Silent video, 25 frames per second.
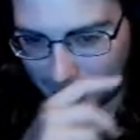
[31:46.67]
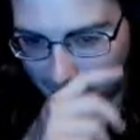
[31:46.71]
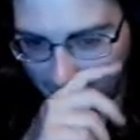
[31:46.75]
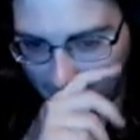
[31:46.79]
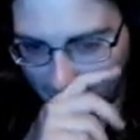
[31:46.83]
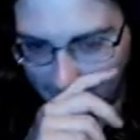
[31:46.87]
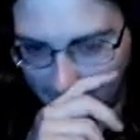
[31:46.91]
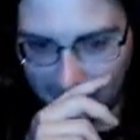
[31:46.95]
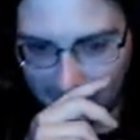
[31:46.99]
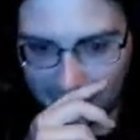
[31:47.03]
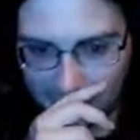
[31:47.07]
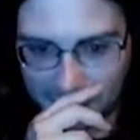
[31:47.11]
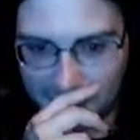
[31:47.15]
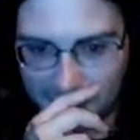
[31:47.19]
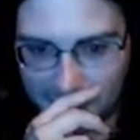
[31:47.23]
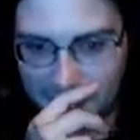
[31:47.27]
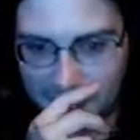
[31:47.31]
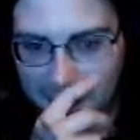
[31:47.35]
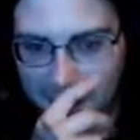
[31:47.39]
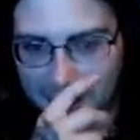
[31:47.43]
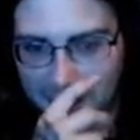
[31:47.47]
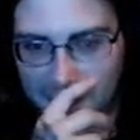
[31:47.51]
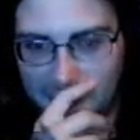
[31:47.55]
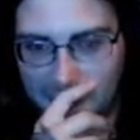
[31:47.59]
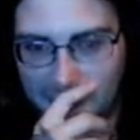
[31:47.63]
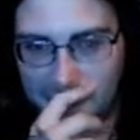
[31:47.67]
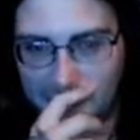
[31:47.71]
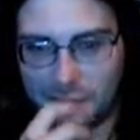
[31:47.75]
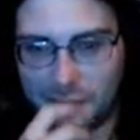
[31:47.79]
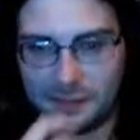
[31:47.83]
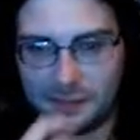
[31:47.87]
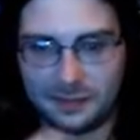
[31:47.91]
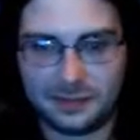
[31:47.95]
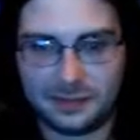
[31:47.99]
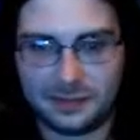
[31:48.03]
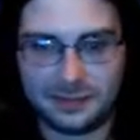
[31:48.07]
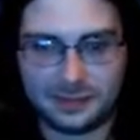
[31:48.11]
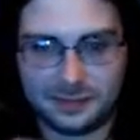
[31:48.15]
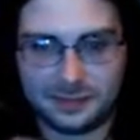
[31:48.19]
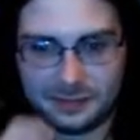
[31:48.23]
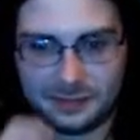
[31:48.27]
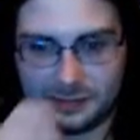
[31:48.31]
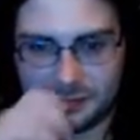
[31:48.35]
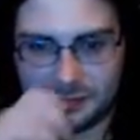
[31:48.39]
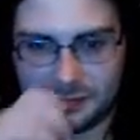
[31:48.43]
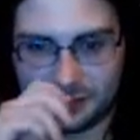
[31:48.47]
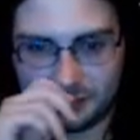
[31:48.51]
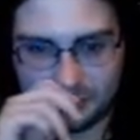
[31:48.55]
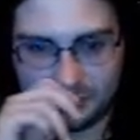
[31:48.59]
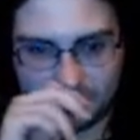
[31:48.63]

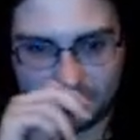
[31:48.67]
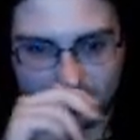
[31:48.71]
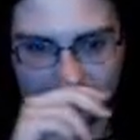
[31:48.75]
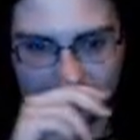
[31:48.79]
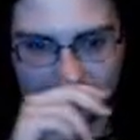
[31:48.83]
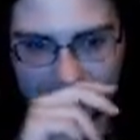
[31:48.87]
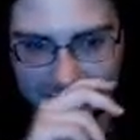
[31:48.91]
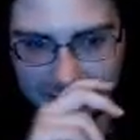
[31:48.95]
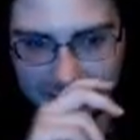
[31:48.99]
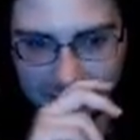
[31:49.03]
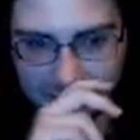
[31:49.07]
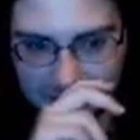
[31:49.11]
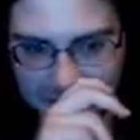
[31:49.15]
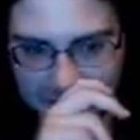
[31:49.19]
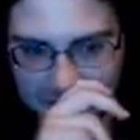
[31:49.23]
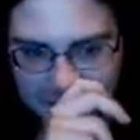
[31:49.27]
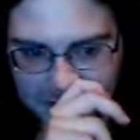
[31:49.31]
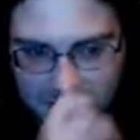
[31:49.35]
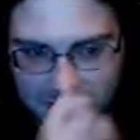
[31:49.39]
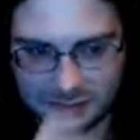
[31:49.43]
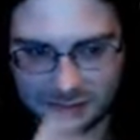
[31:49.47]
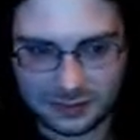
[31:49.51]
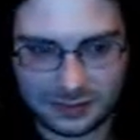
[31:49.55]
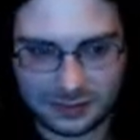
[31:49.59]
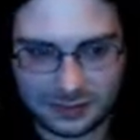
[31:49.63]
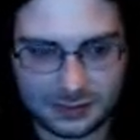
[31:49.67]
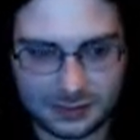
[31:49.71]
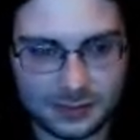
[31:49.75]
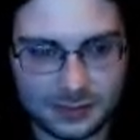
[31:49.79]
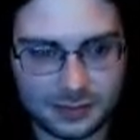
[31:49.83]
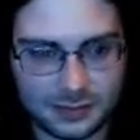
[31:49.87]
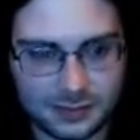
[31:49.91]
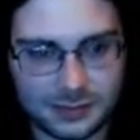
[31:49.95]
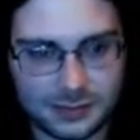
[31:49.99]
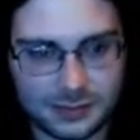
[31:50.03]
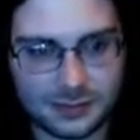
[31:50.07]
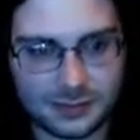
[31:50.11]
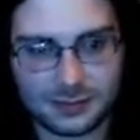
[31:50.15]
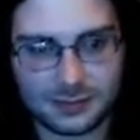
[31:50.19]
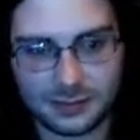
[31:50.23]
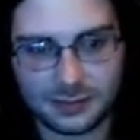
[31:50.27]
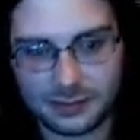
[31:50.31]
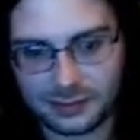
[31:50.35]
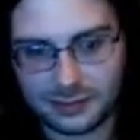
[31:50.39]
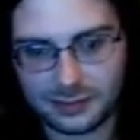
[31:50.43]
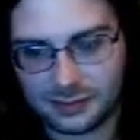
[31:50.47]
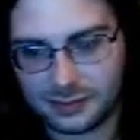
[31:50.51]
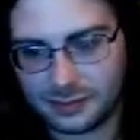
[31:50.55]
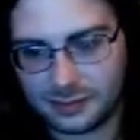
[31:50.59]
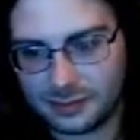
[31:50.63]

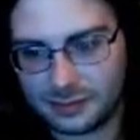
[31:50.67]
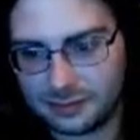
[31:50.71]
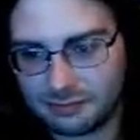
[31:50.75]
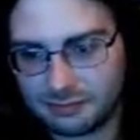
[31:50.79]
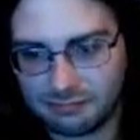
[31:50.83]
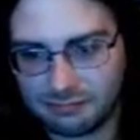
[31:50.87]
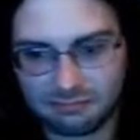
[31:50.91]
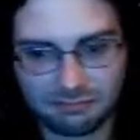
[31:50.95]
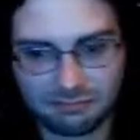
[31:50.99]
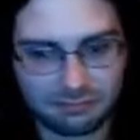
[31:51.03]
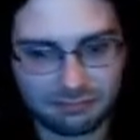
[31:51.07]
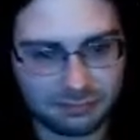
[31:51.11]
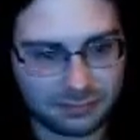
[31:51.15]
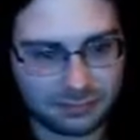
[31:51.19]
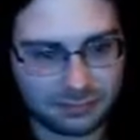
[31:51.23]
This person isn't speaking.